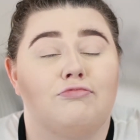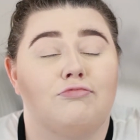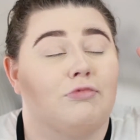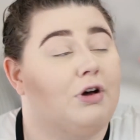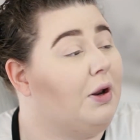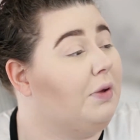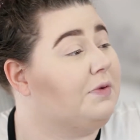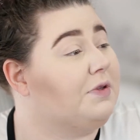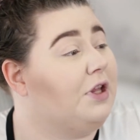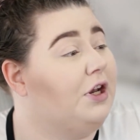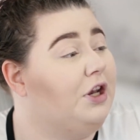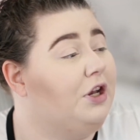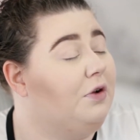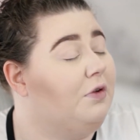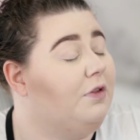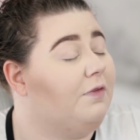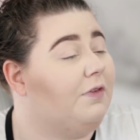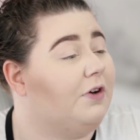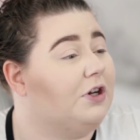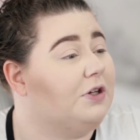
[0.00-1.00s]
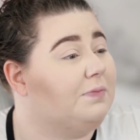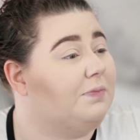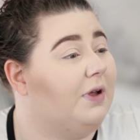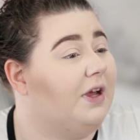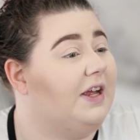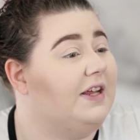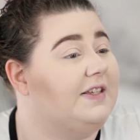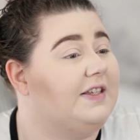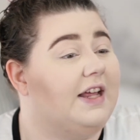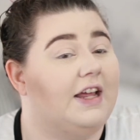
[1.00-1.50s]
what I was gonna do in the first
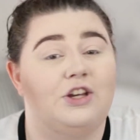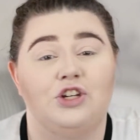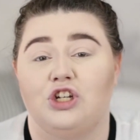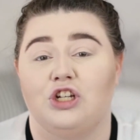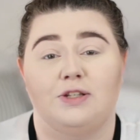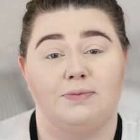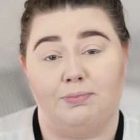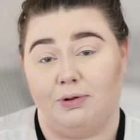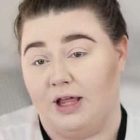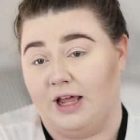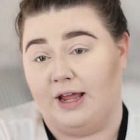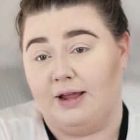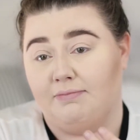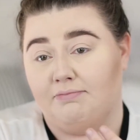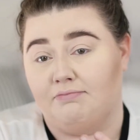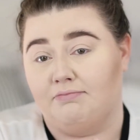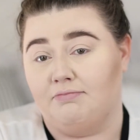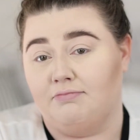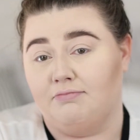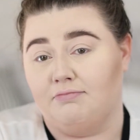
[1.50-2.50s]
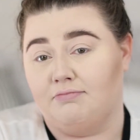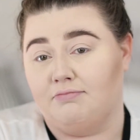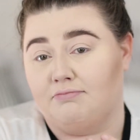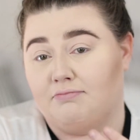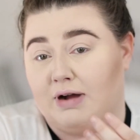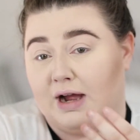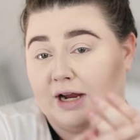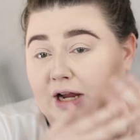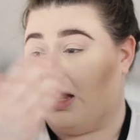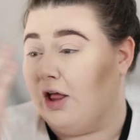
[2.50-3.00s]
place and just blame
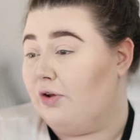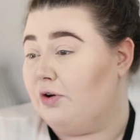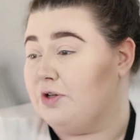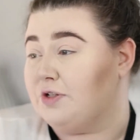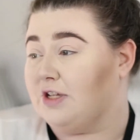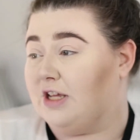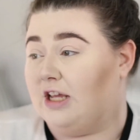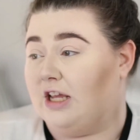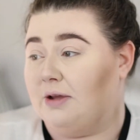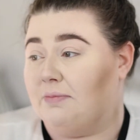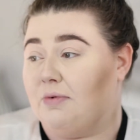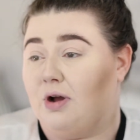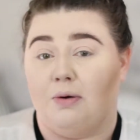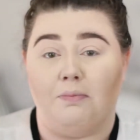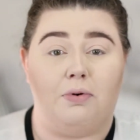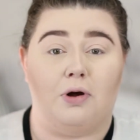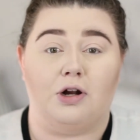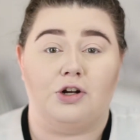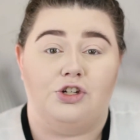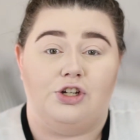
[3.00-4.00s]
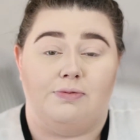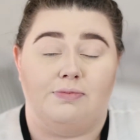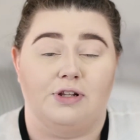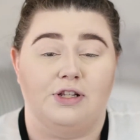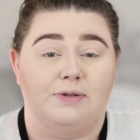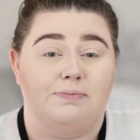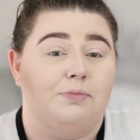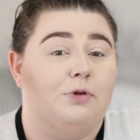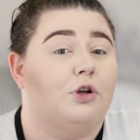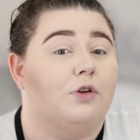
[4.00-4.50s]
my color scheme on Park
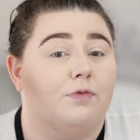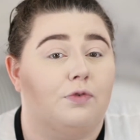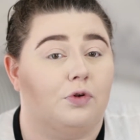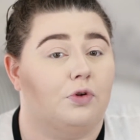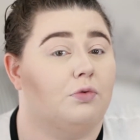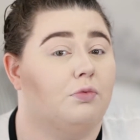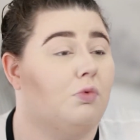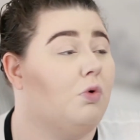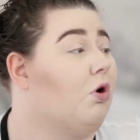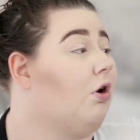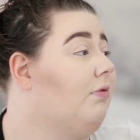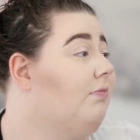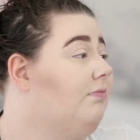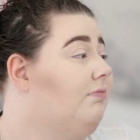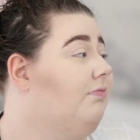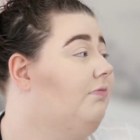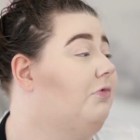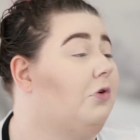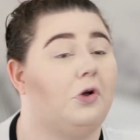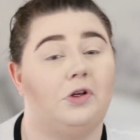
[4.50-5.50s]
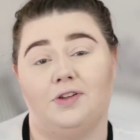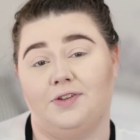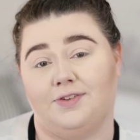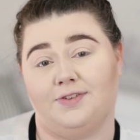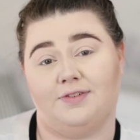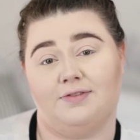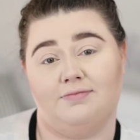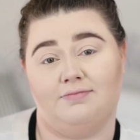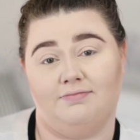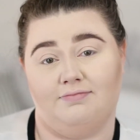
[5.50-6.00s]
Jimin's beautiful, warm
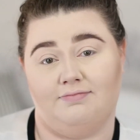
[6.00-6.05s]
voice.